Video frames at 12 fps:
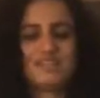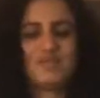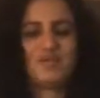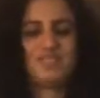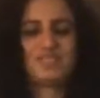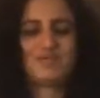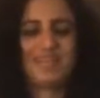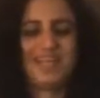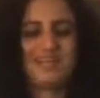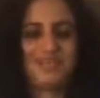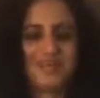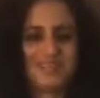if we were just
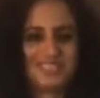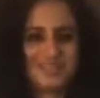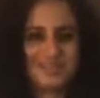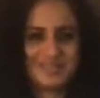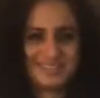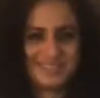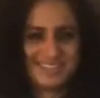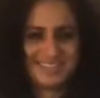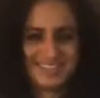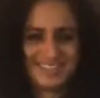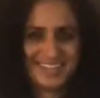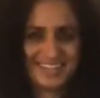playing it for ourselves.
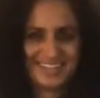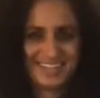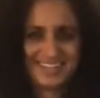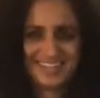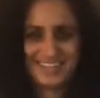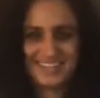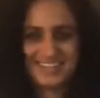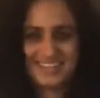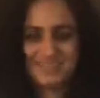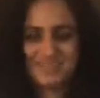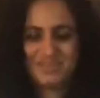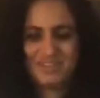
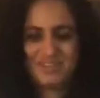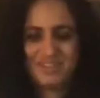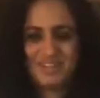Musical